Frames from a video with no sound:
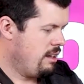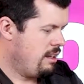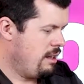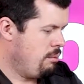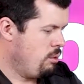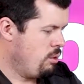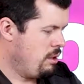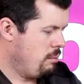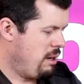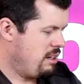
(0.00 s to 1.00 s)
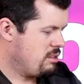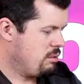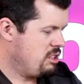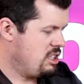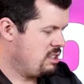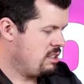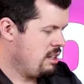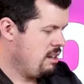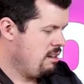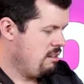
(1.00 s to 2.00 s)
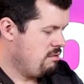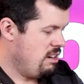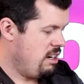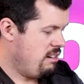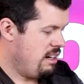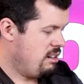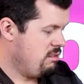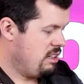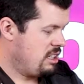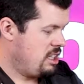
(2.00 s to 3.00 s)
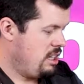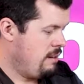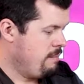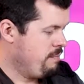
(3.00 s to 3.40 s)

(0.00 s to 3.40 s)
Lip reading: keyboard and mouse, which is really cool actually.